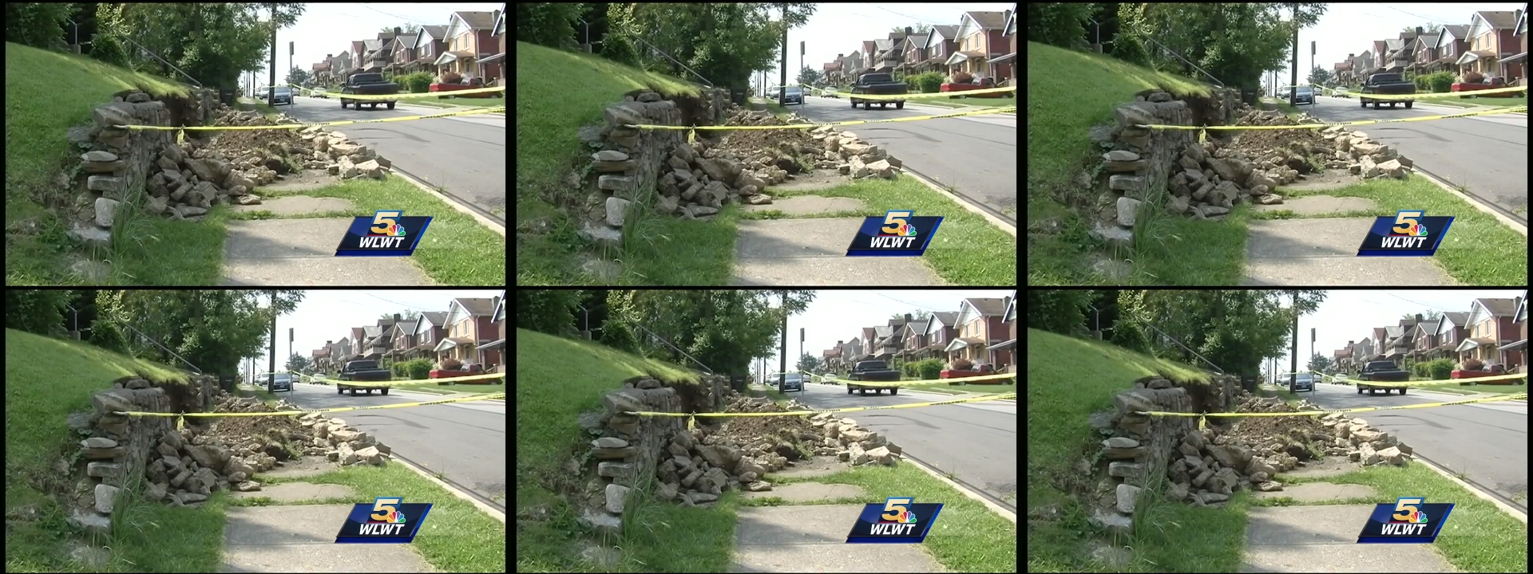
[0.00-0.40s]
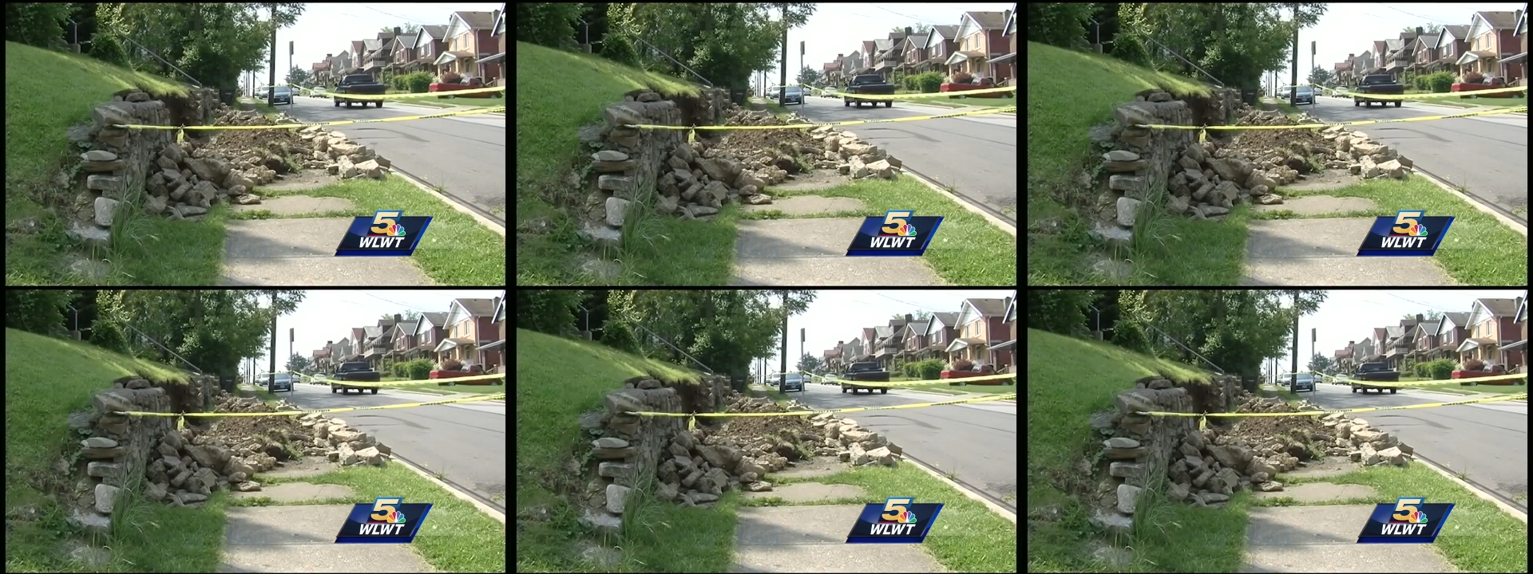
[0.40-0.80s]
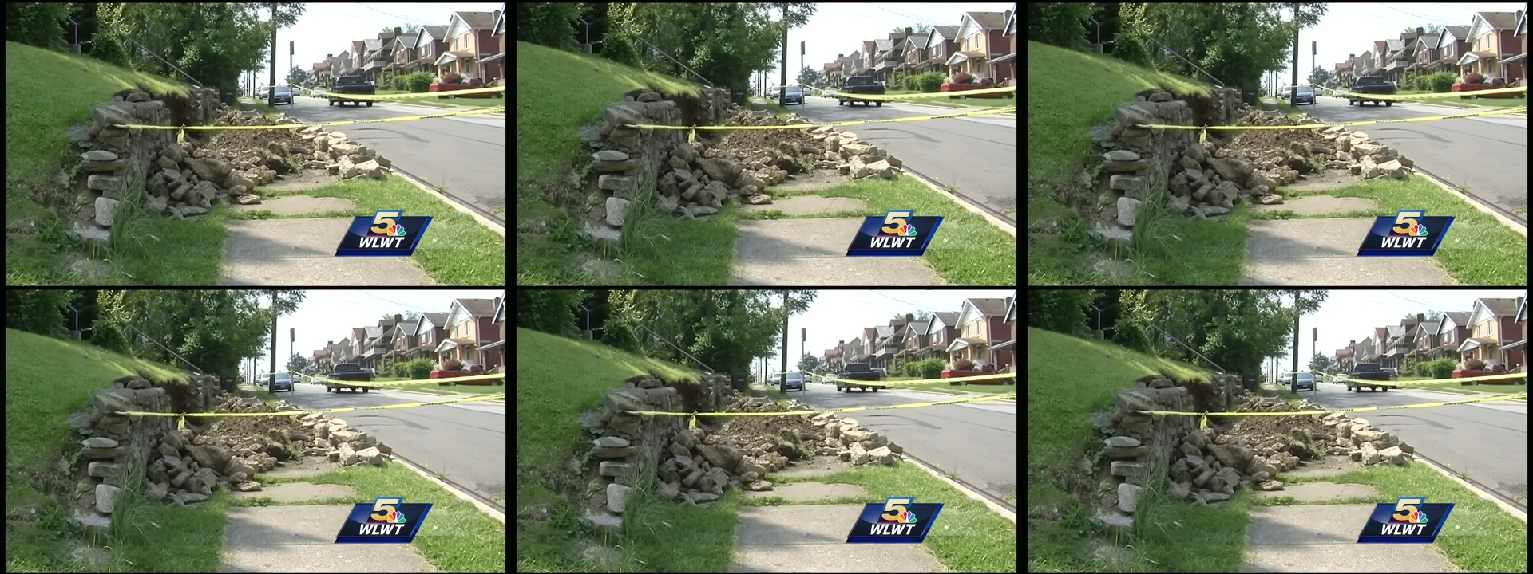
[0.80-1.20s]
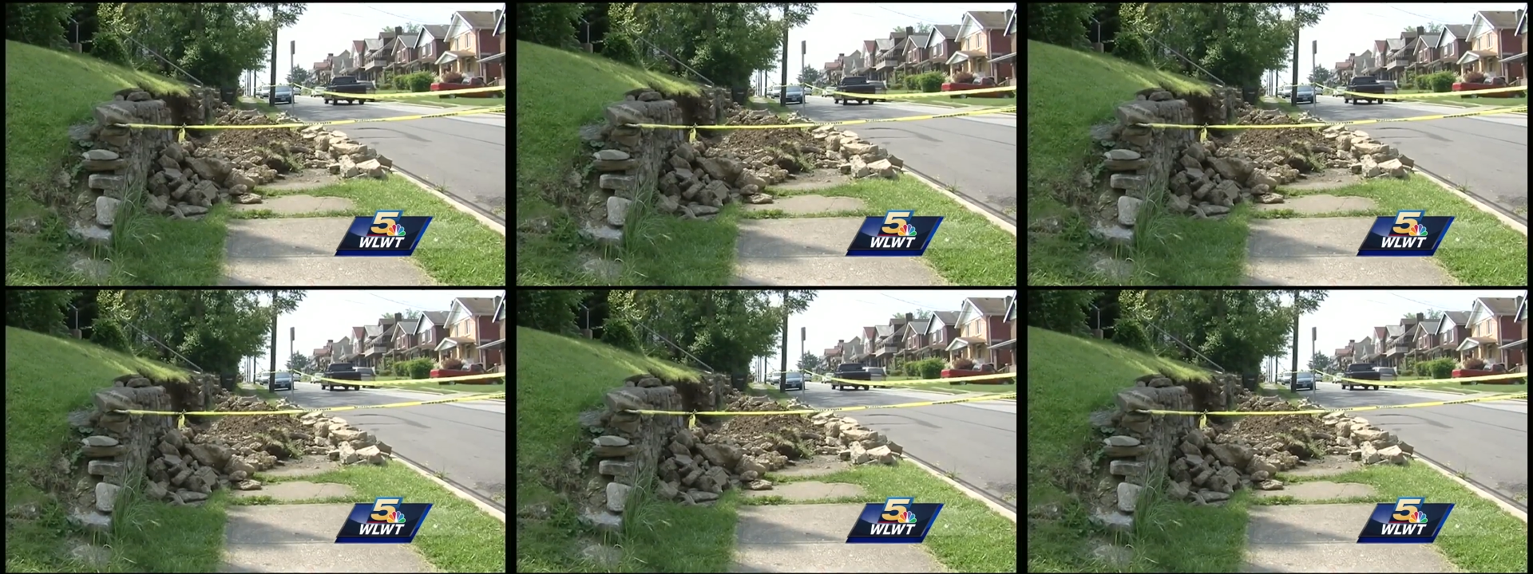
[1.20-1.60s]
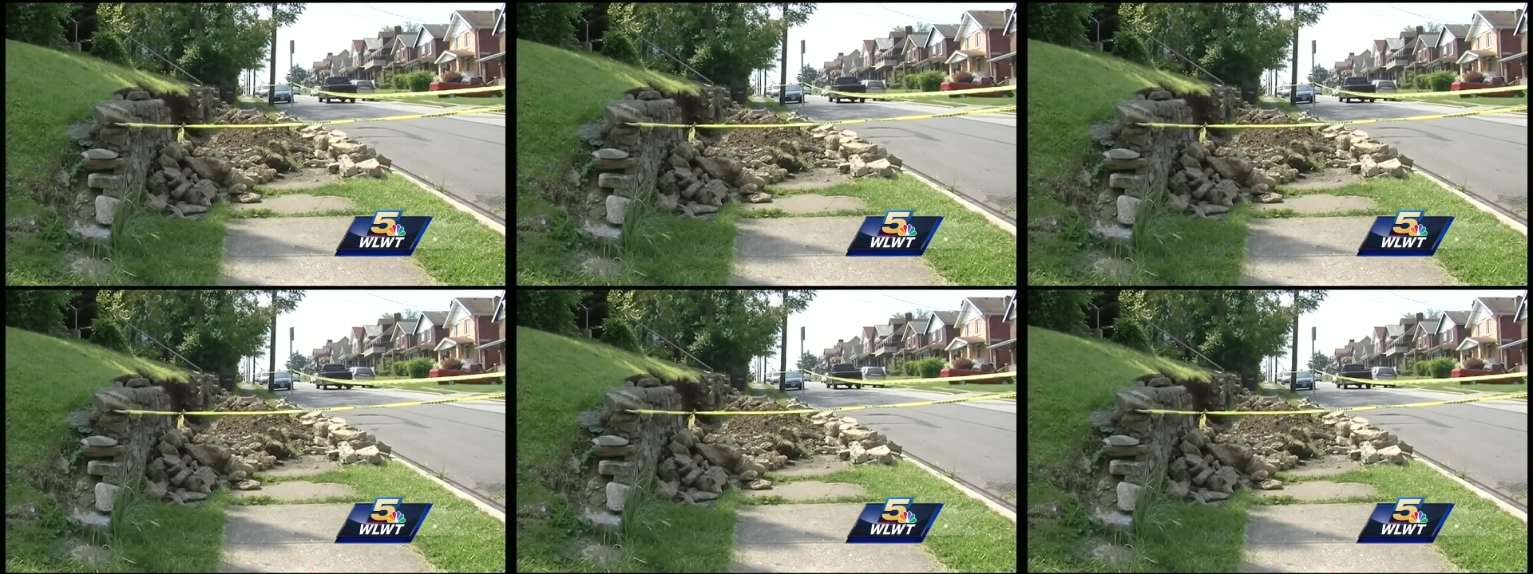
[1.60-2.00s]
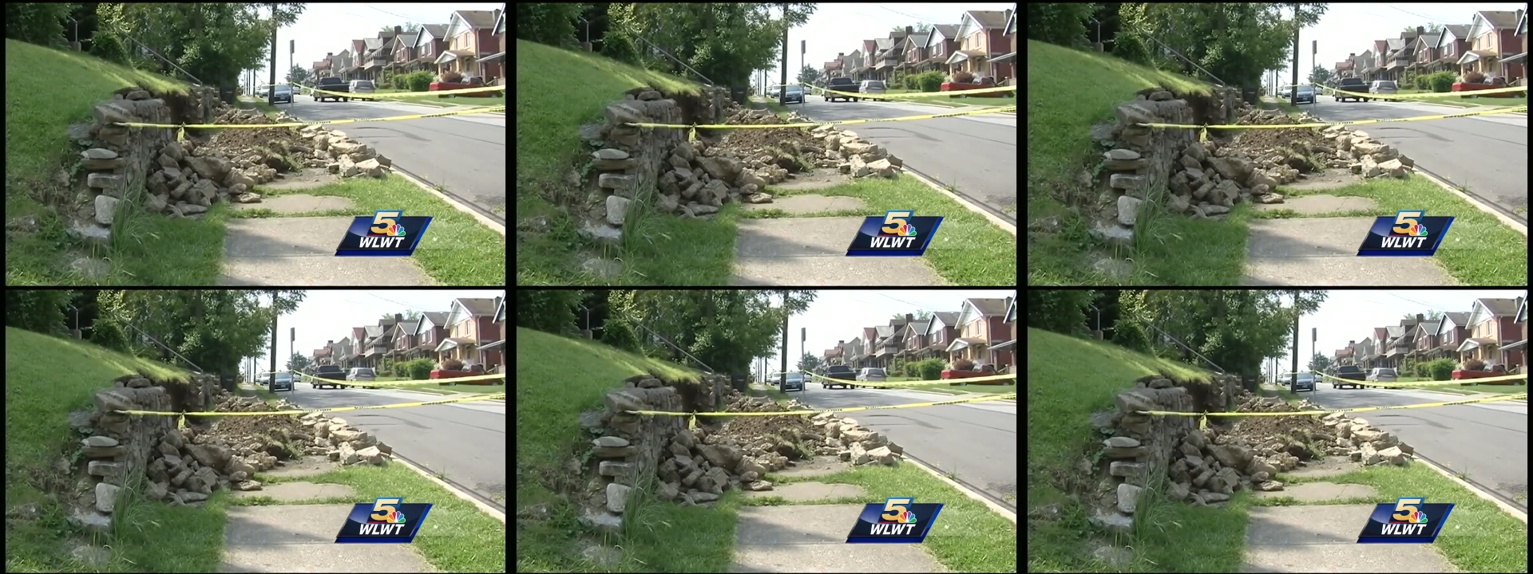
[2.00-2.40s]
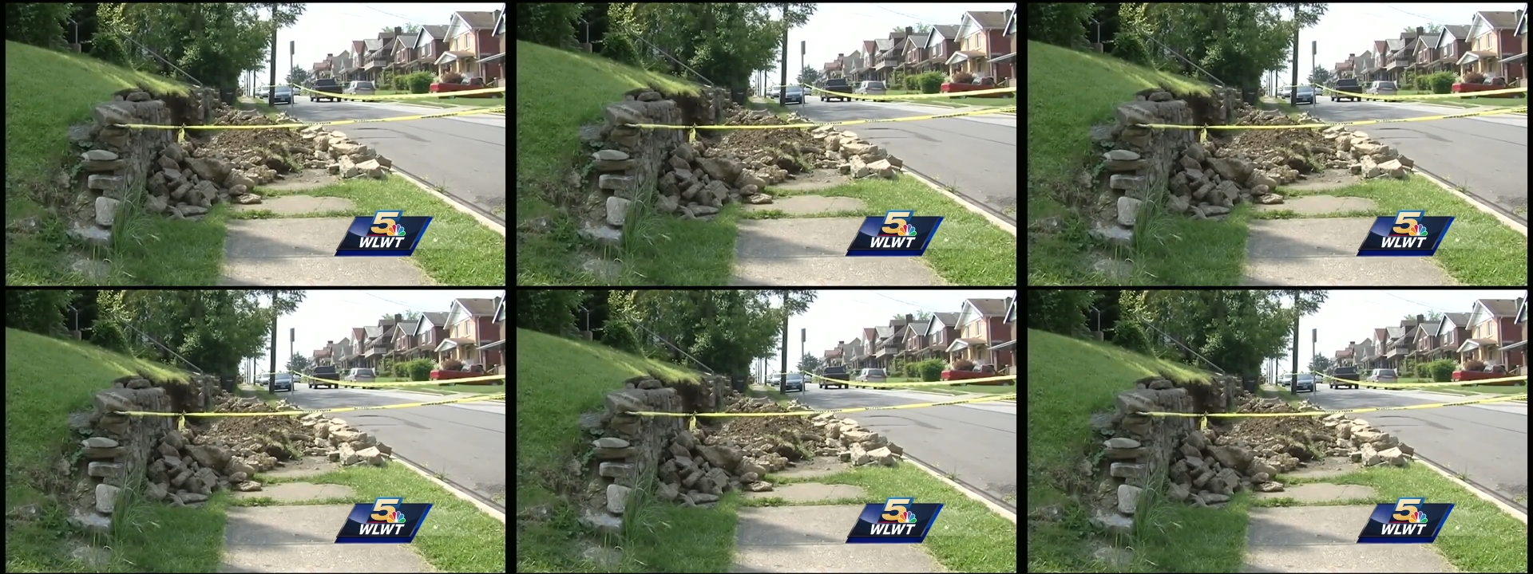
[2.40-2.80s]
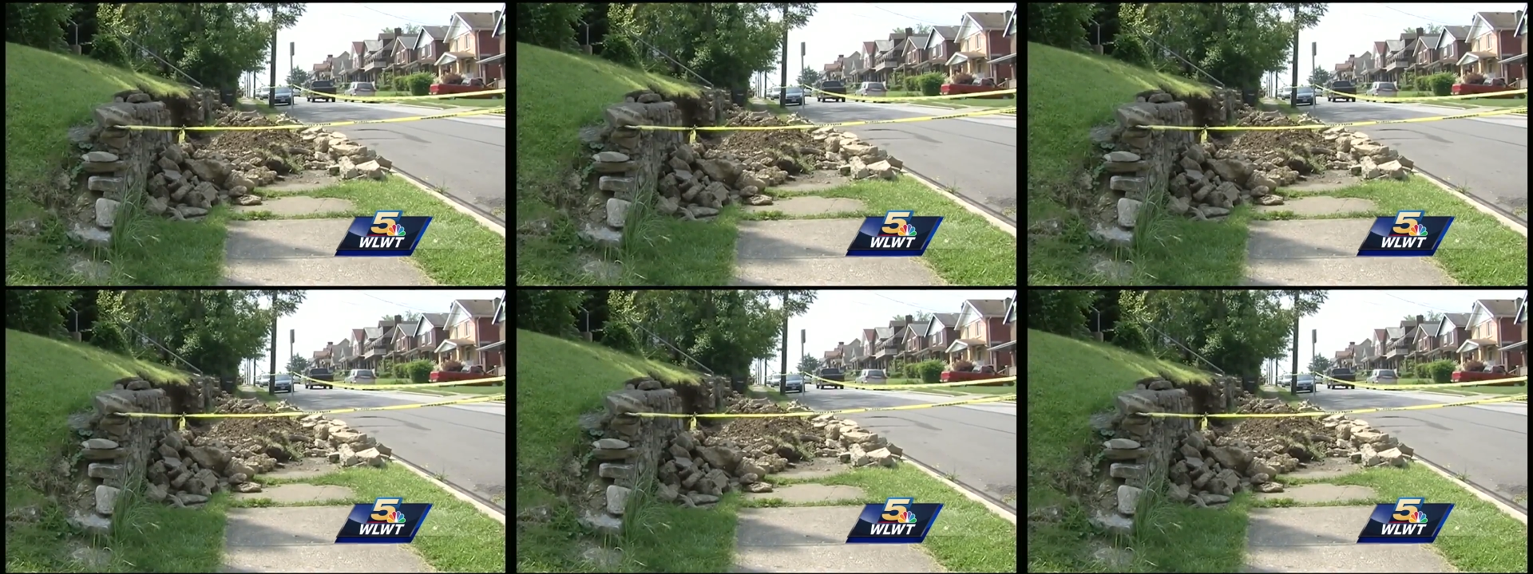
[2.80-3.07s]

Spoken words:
(no speaker visible)